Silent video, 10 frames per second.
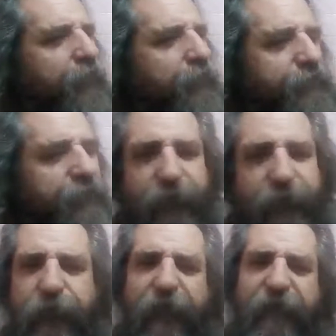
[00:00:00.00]

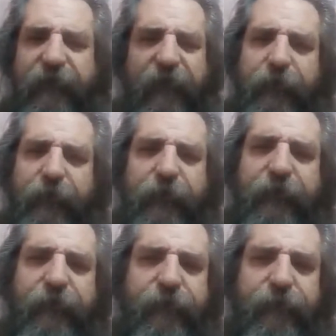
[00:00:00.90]
Yesterday I slept
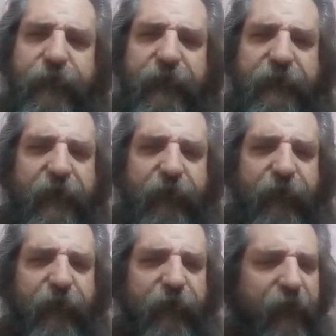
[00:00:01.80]

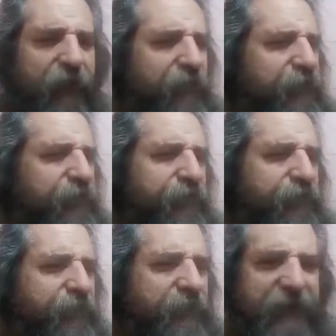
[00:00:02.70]
from like
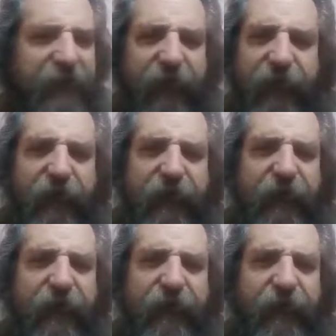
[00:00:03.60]
7 in the
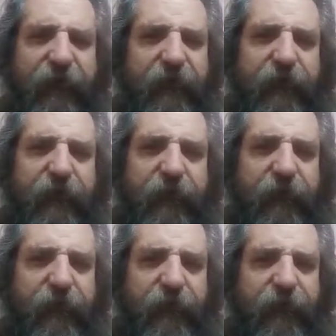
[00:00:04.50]
evening.
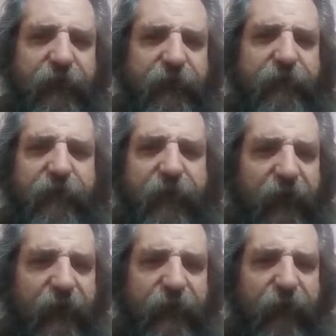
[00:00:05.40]
Just
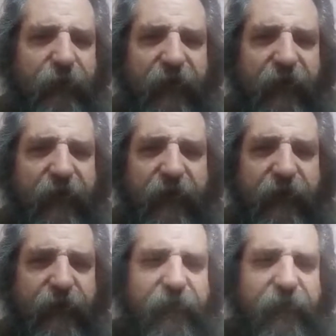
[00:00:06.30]
into my bed and I
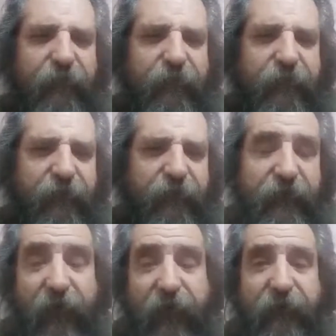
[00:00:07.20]
just slept. I was
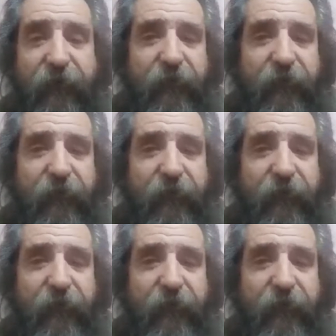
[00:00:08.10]
tired.